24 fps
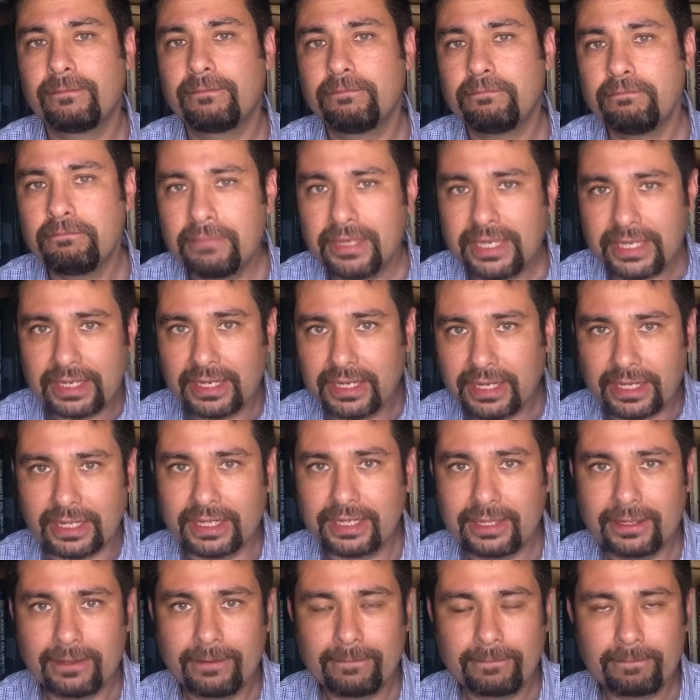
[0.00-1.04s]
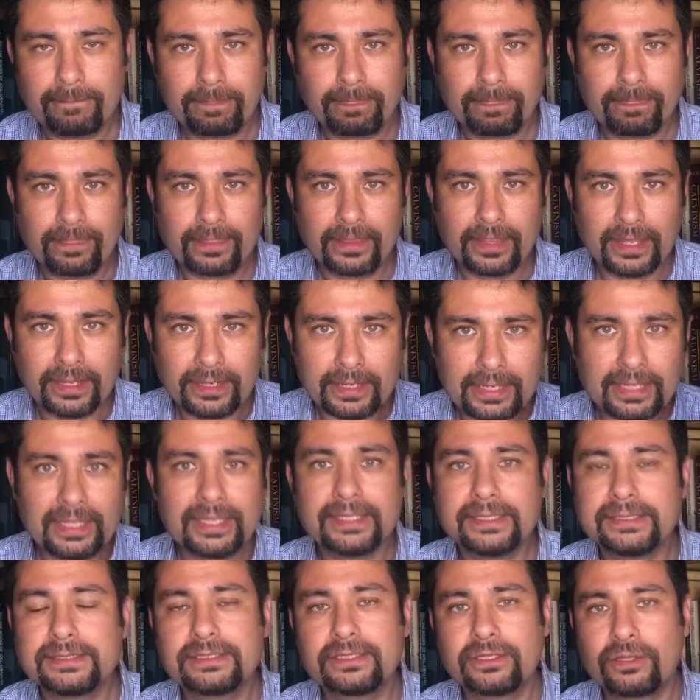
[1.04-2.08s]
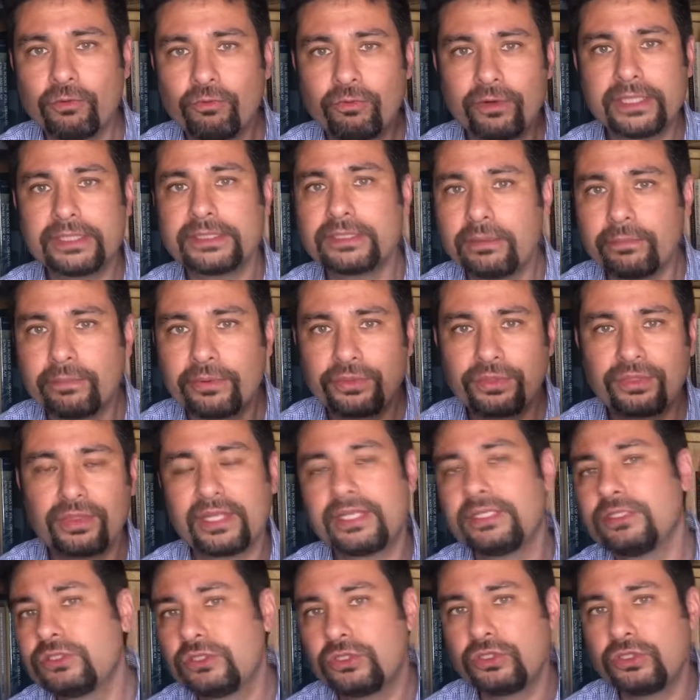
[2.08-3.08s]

Meaning, it is the reasonable thing to